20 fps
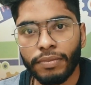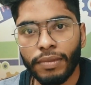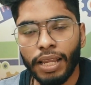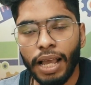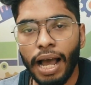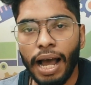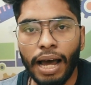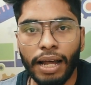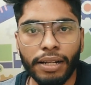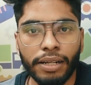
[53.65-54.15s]

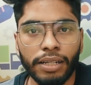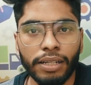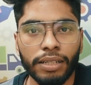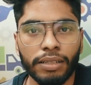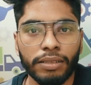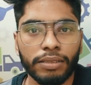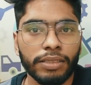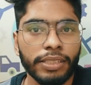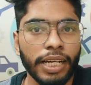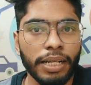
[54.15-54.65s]

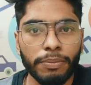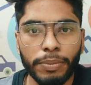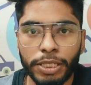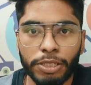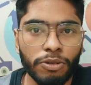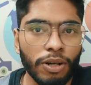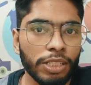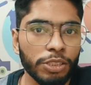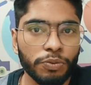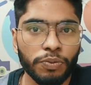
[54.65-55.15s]
and can be
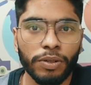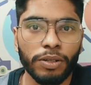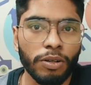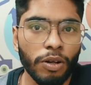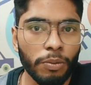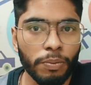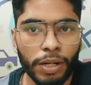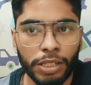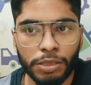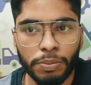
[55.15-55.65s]
transferred
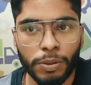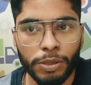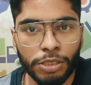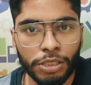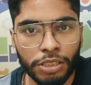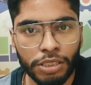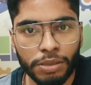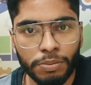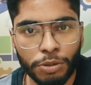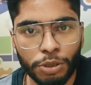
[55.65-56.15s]
on multiple
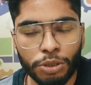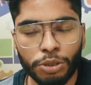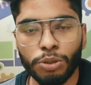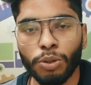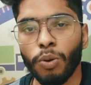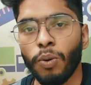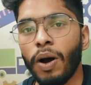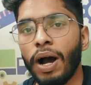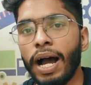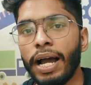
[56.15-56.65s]
systems,
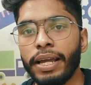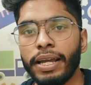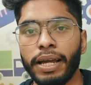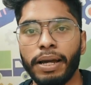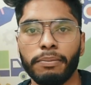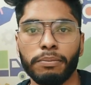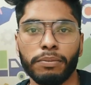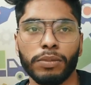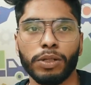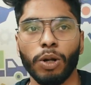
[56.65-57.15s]
so I
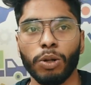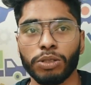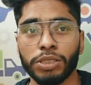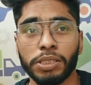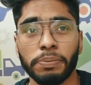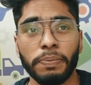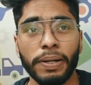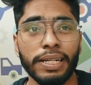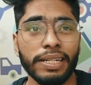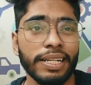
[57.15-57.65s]
am not
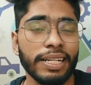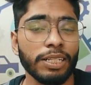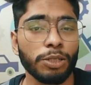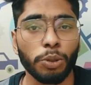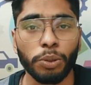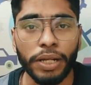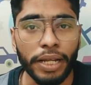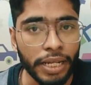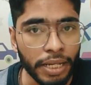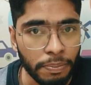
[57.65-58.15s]
dependent
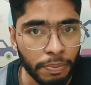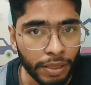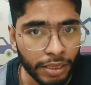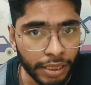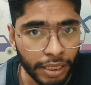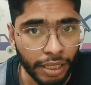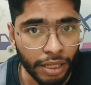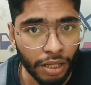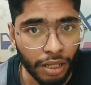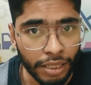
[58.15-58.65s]
on any
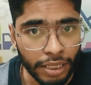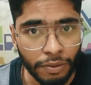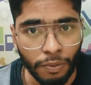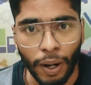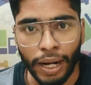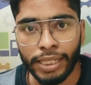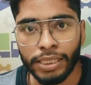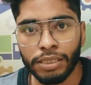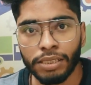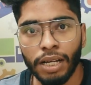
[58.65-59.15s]
particular
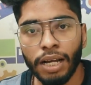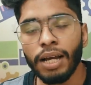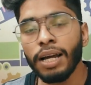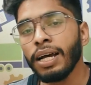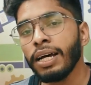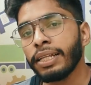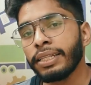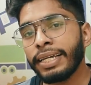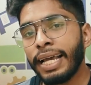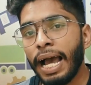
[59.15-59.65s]
device.
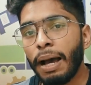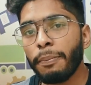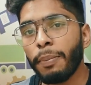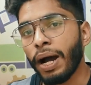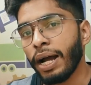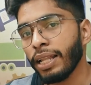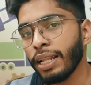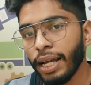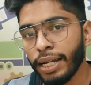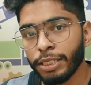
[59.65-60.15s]
The app
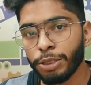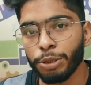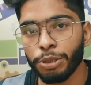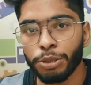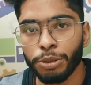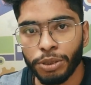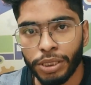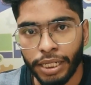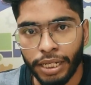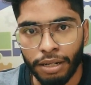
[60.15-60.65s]
I like to
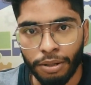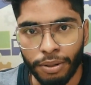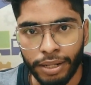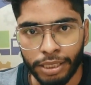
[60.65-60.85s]
use here